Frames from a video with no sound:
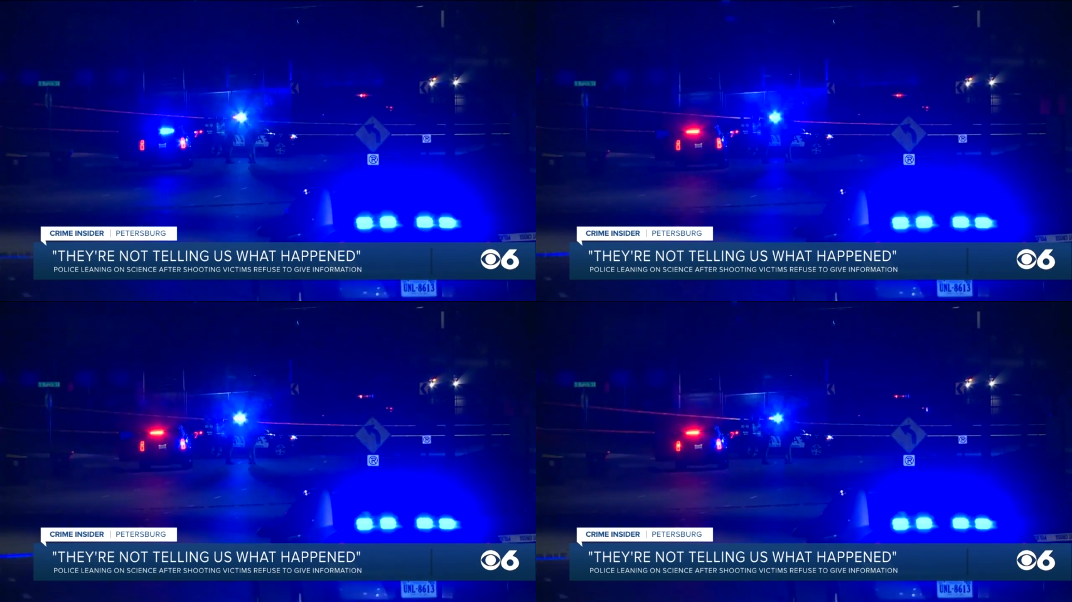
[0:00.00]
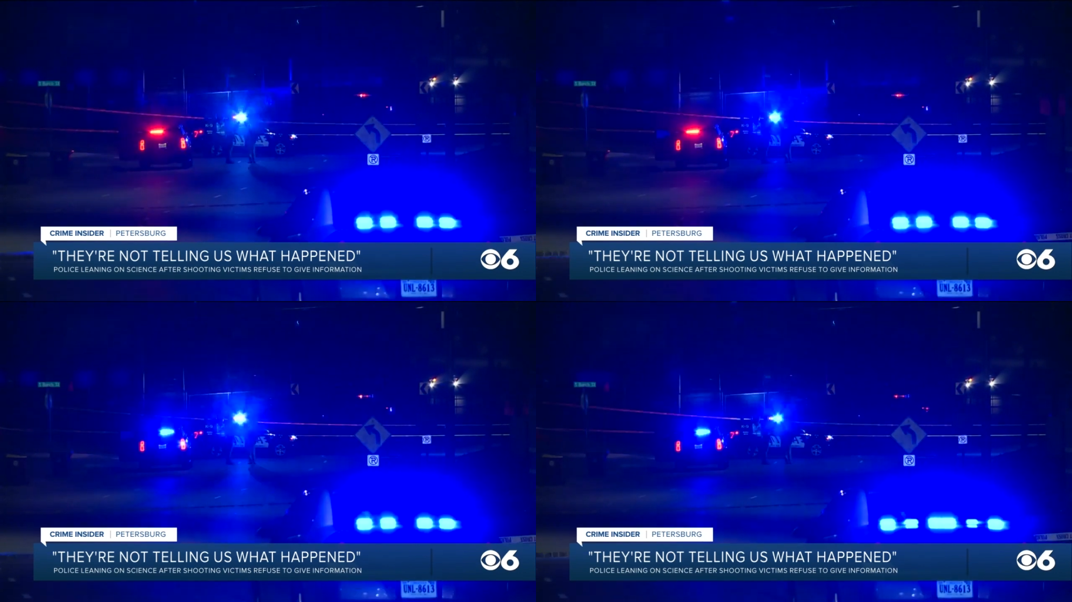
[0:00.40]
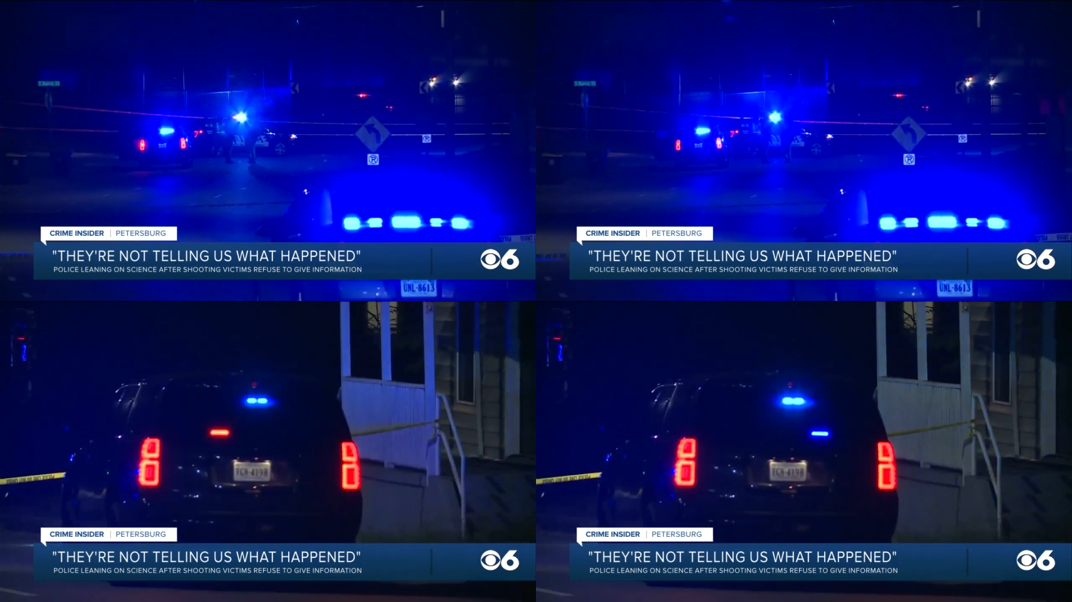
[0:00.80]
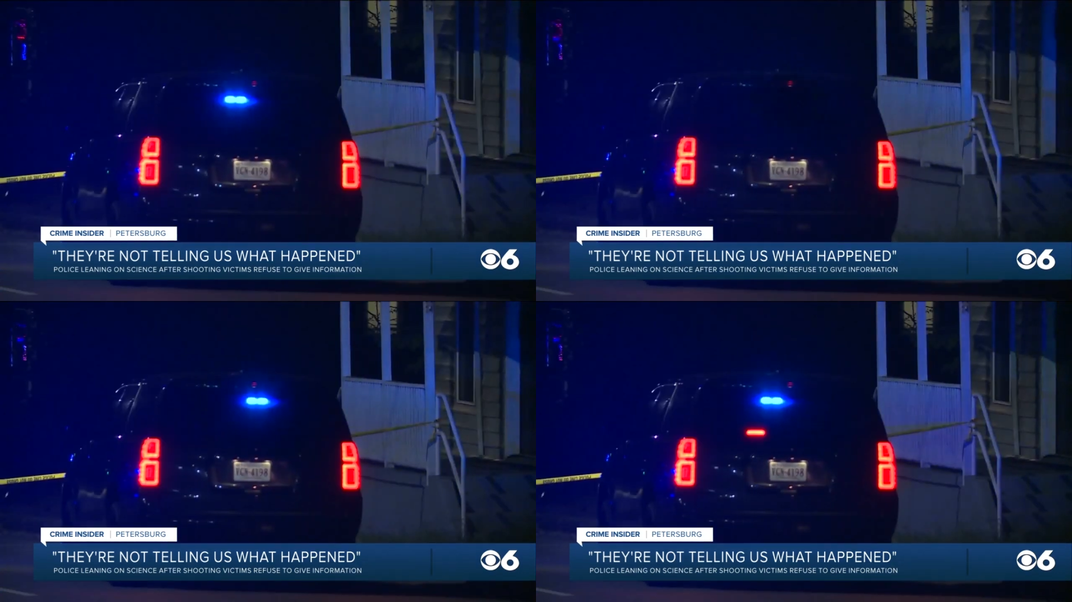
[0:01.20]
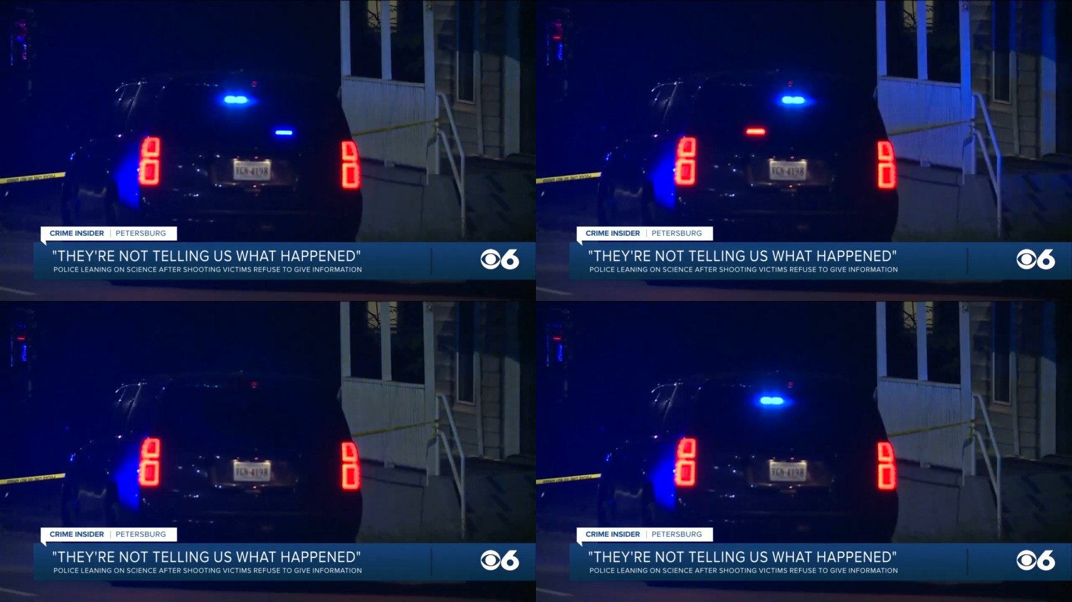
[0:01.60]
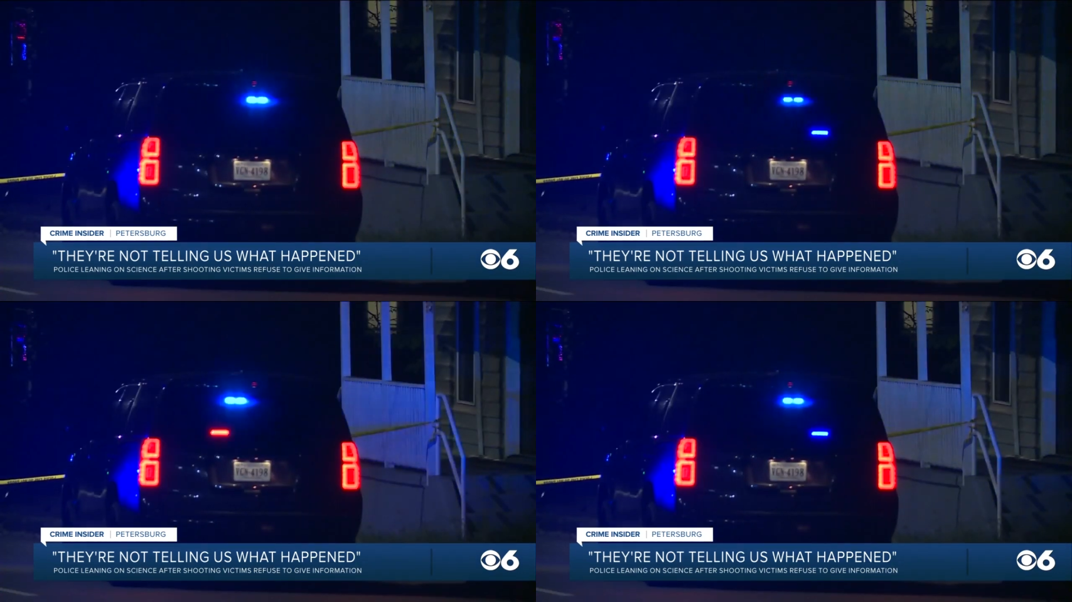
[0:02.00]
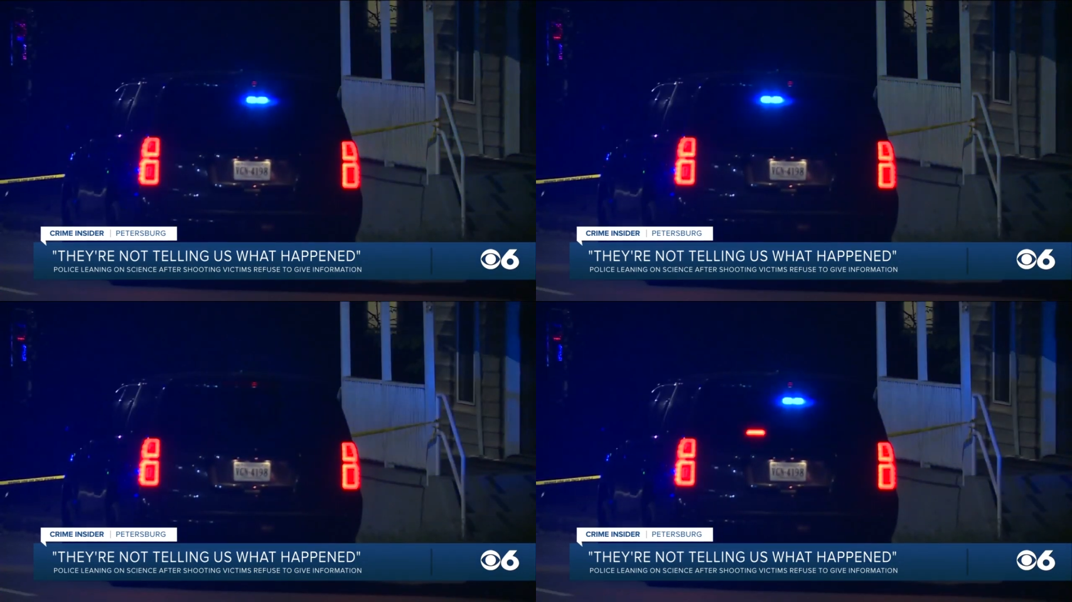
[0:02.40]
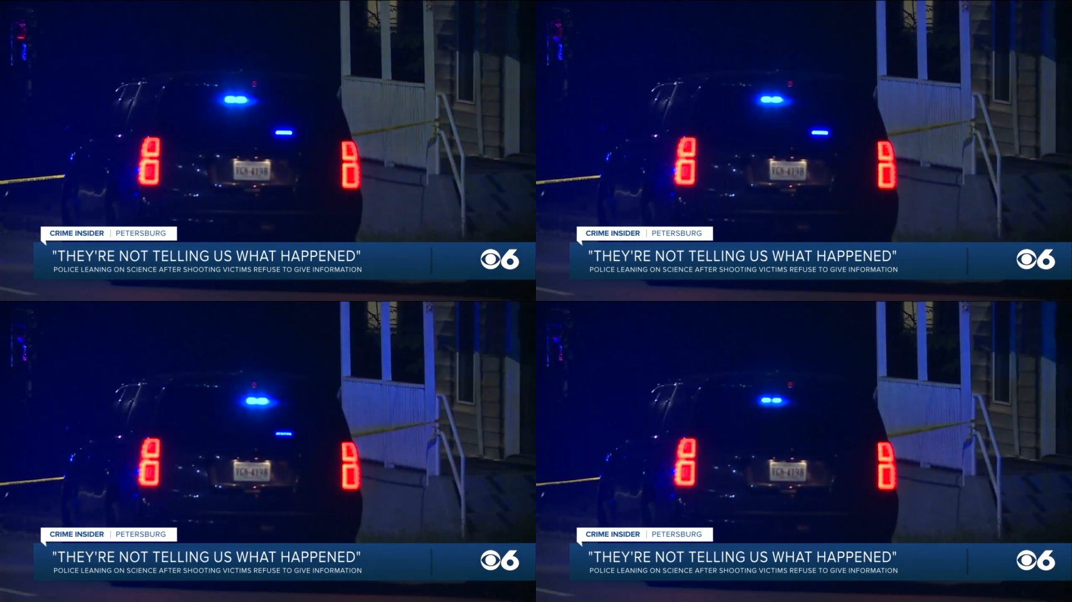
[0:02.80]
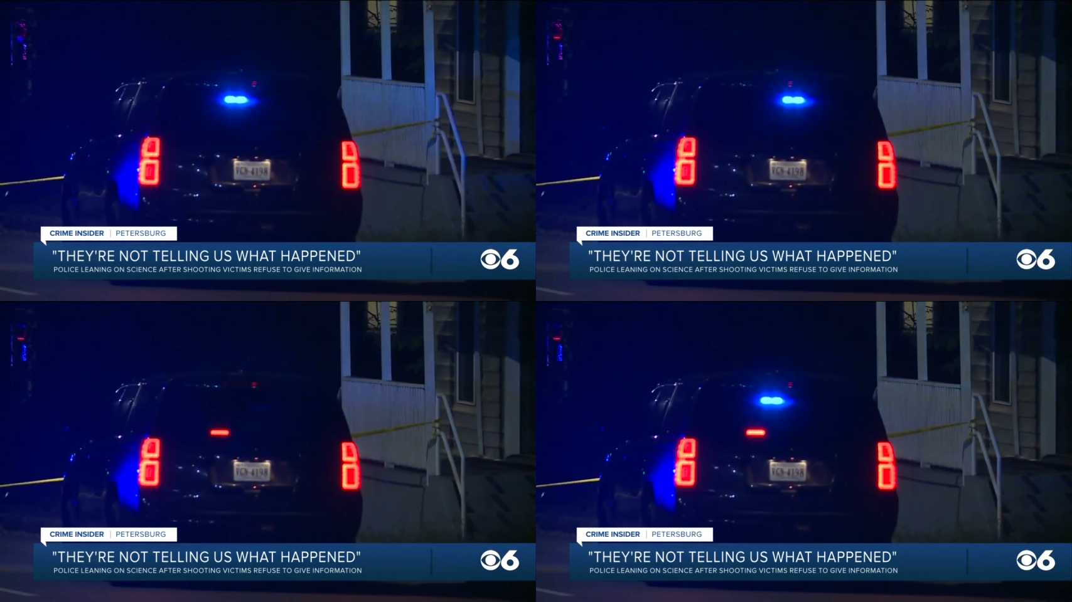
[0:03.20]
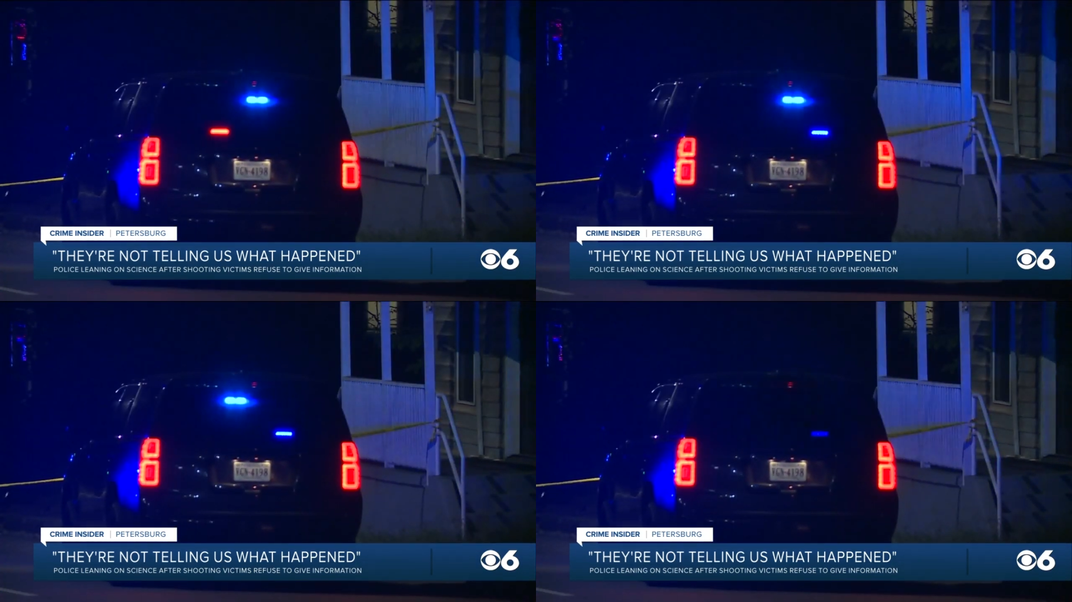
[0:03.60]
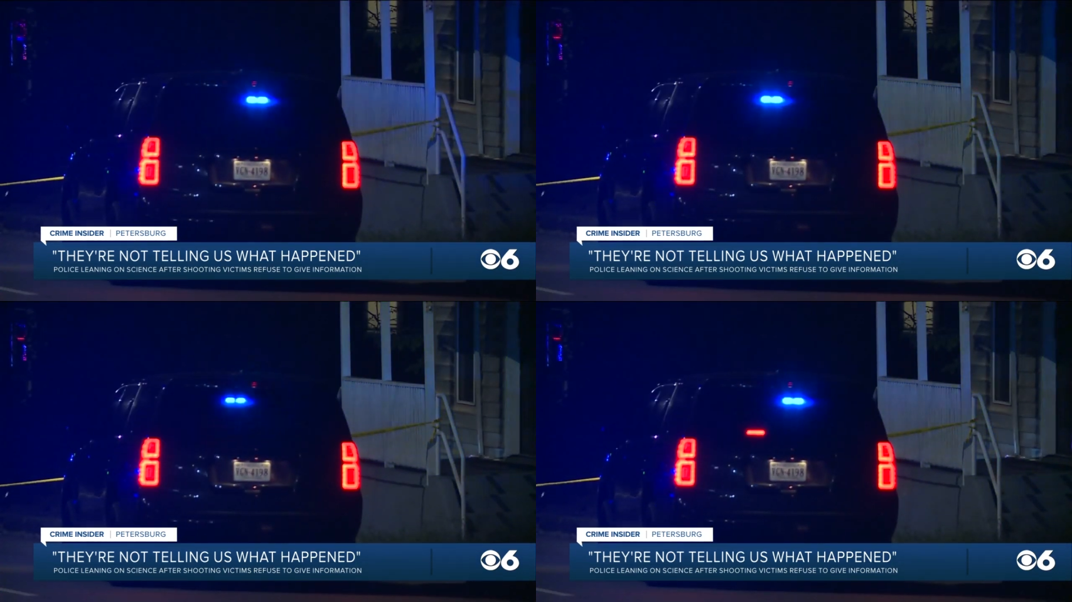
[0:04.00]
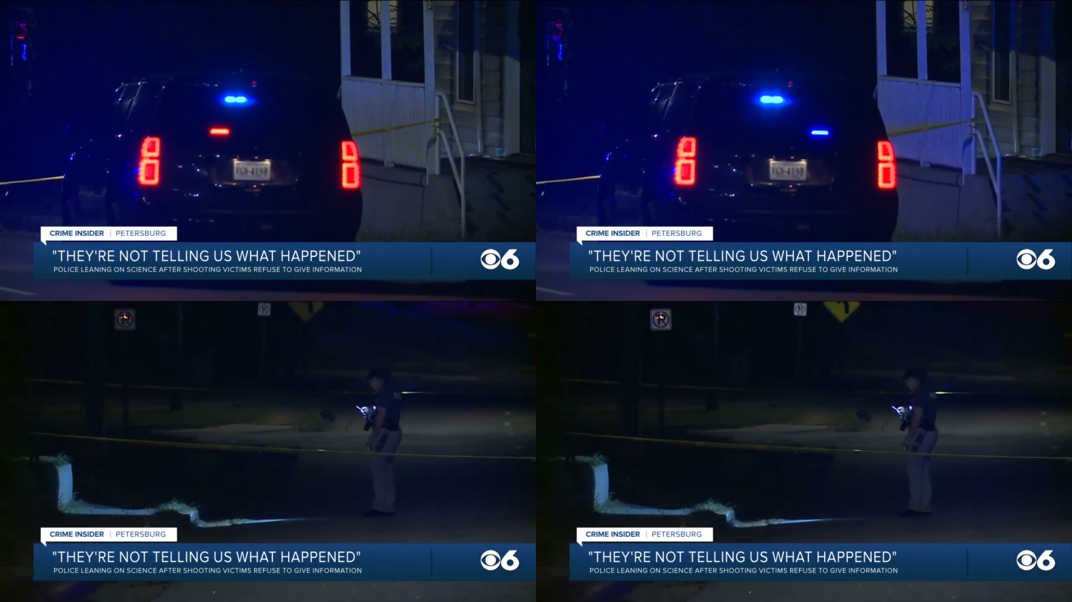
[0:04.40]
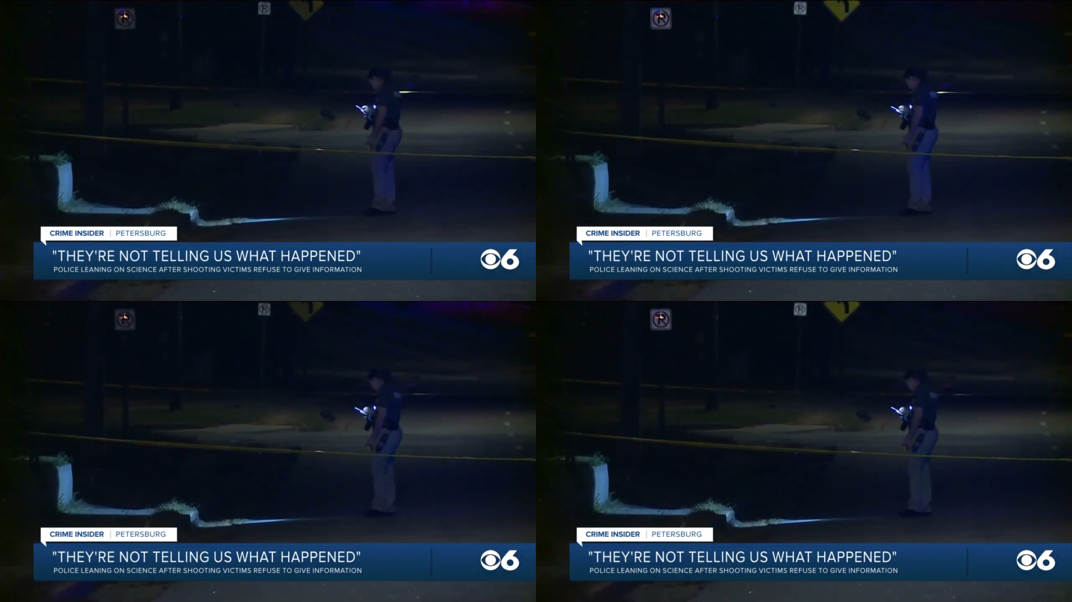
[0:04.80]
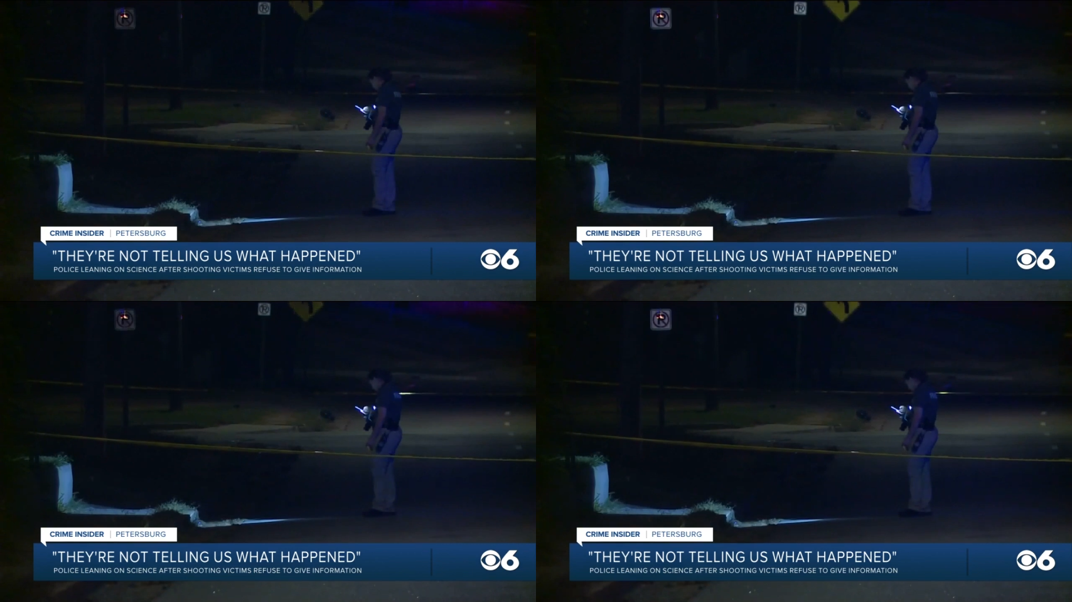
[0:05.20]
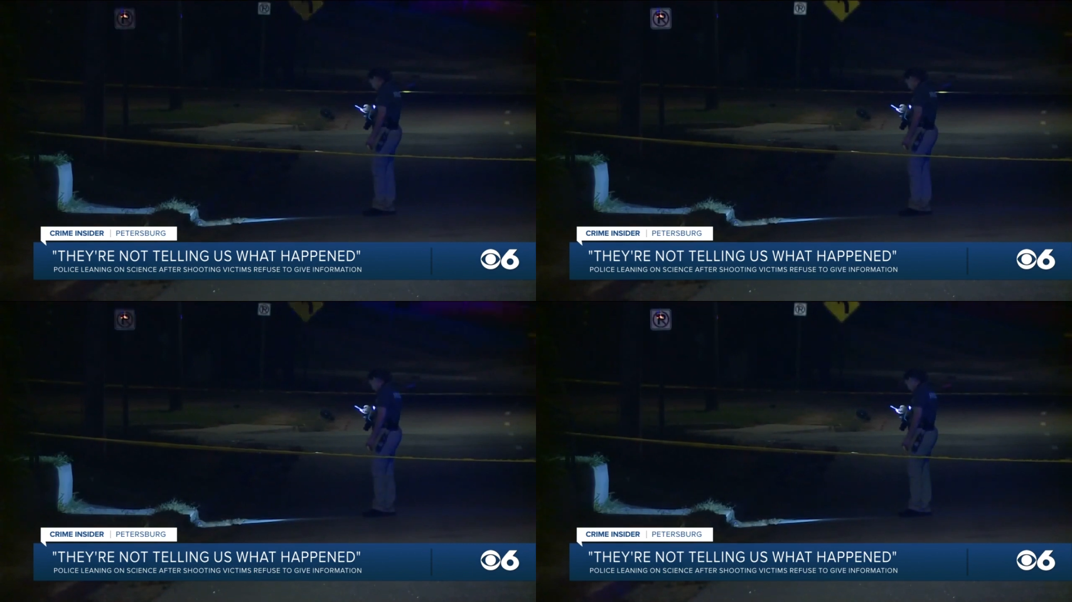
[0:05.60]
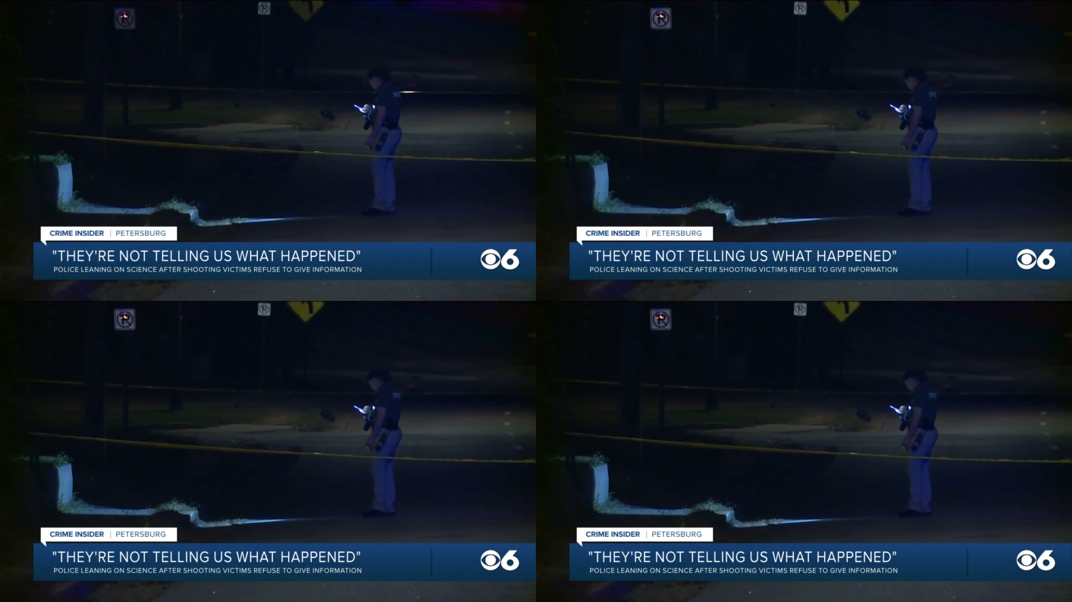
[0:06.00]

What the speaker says: [unreadable: no face in view]